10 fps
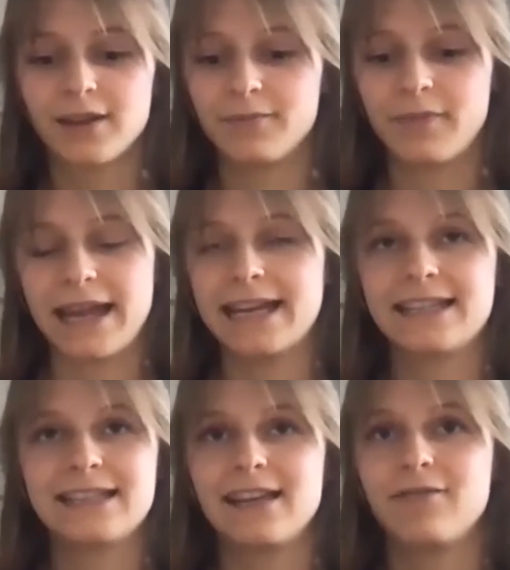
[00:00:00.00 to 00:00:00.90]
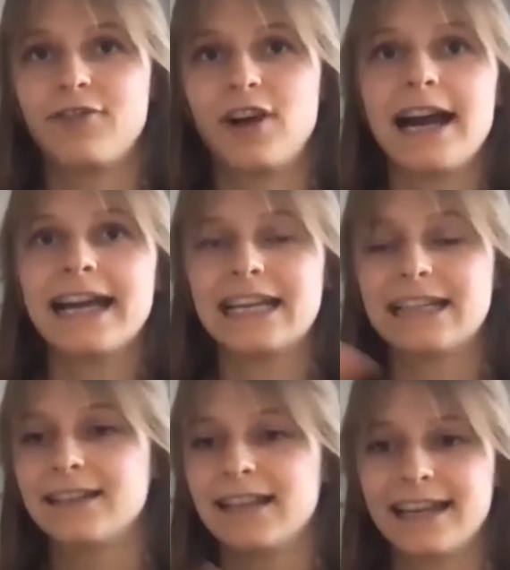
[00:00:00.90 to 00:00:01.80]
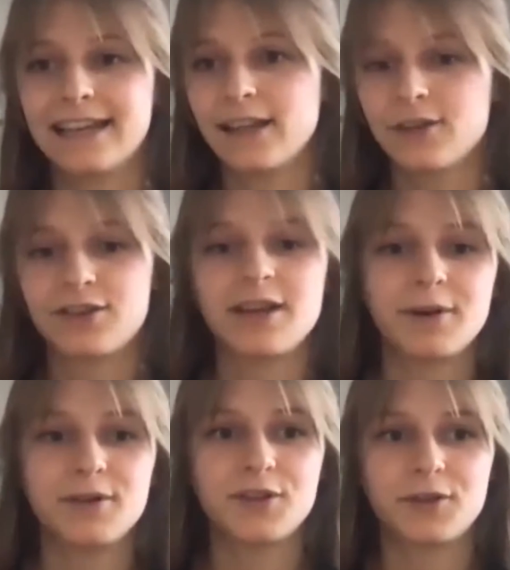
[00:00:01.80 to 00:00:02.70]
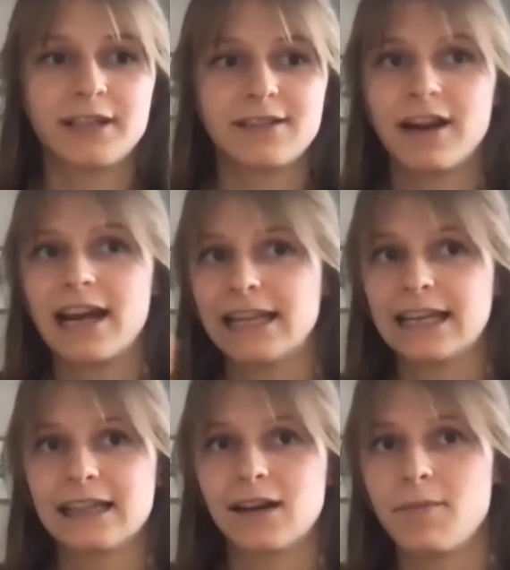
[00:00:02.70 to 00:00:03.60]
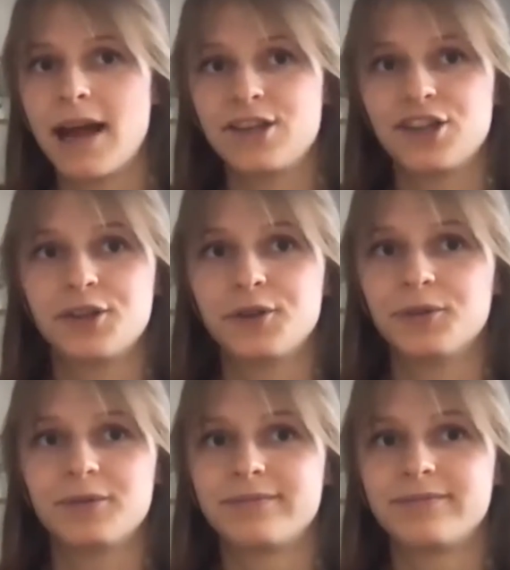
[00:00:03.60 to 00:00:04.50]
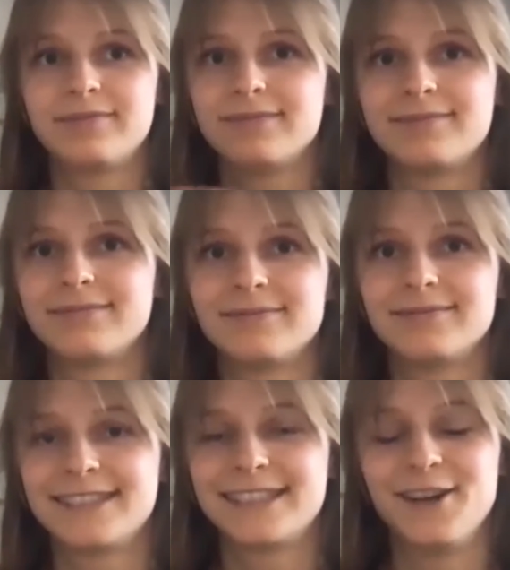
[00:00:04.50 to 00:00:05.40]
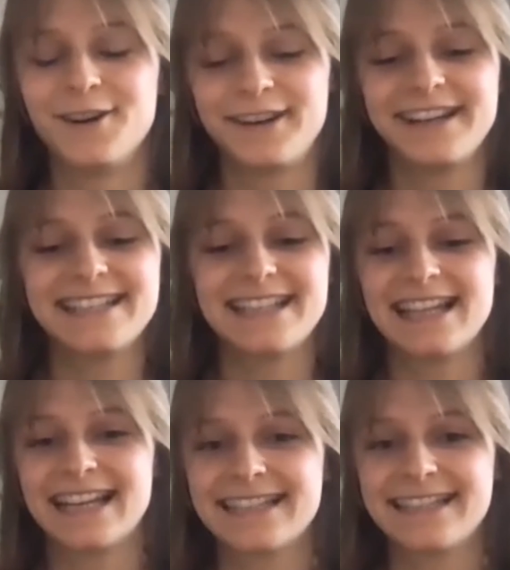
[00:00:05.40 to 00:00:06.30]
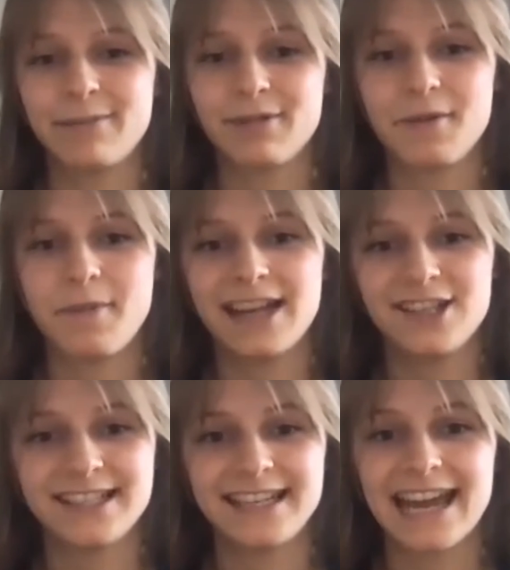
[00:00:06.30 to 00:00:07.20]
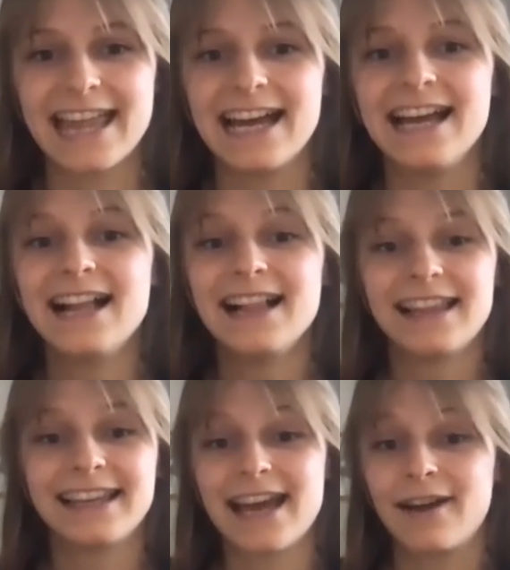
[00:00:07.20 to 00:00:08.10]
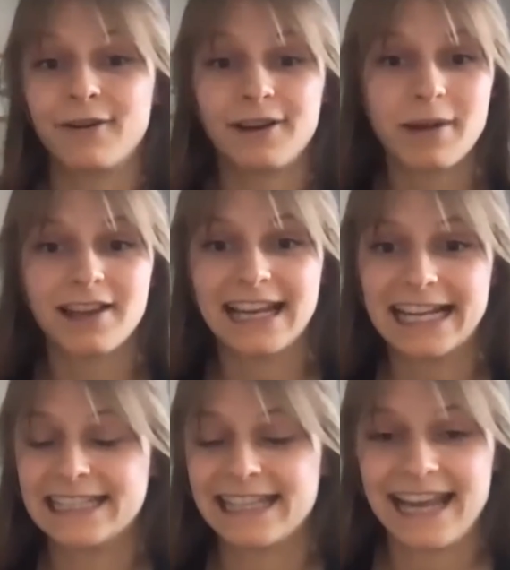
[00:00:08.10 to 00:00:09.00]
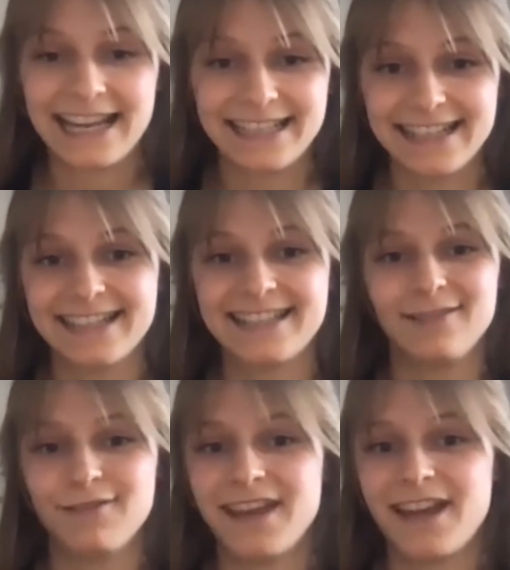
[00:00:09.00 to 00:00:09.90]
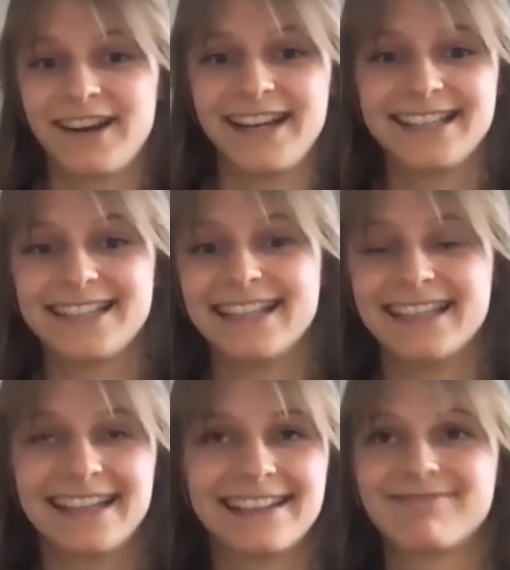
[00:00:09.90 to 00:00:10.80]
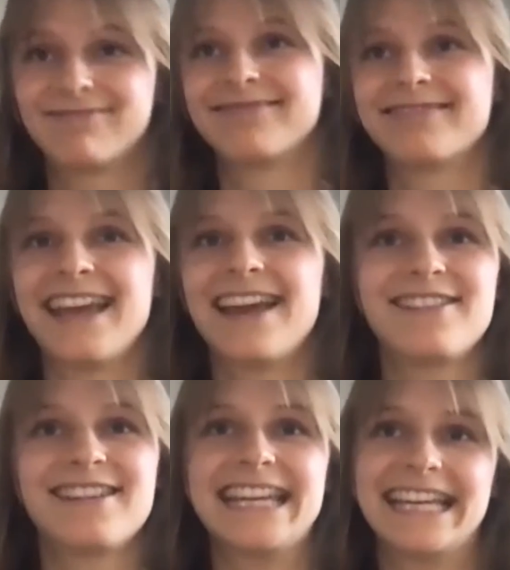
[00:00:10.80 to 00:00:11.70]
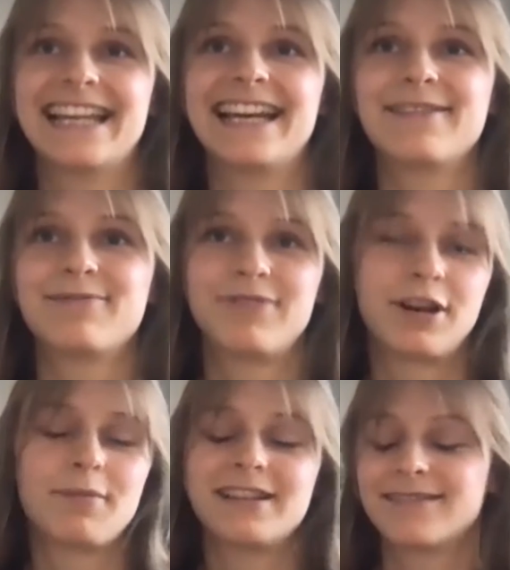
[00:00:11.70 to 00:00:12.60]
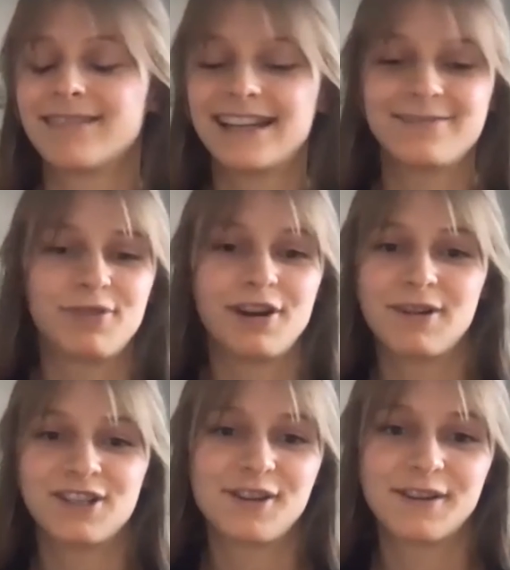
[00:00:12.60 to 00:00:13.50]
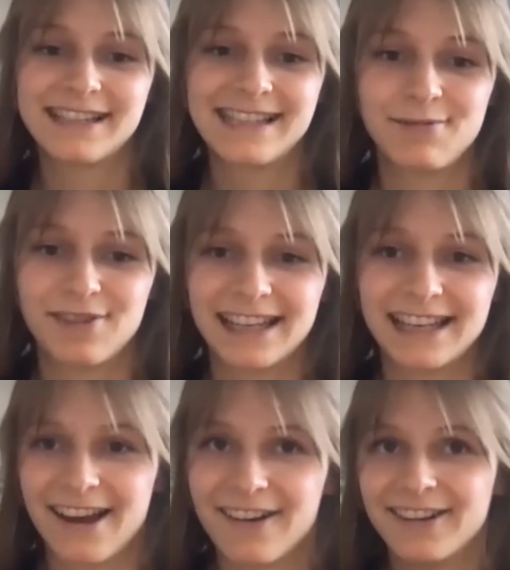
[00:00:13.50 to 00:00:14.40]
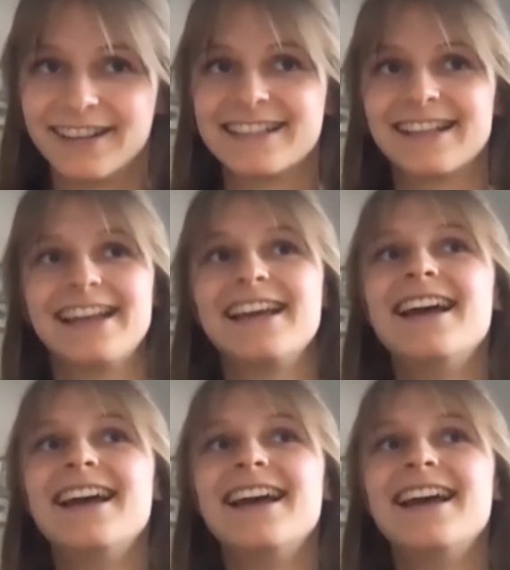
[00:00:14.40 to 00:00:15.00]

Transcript: paint and write and like illustrate my own stories, write like little magical stories and like staple the pages together. Like yeah, I wrote about like Atlantis and fairies and like everything, like pretty much doing the same thing now, honestly.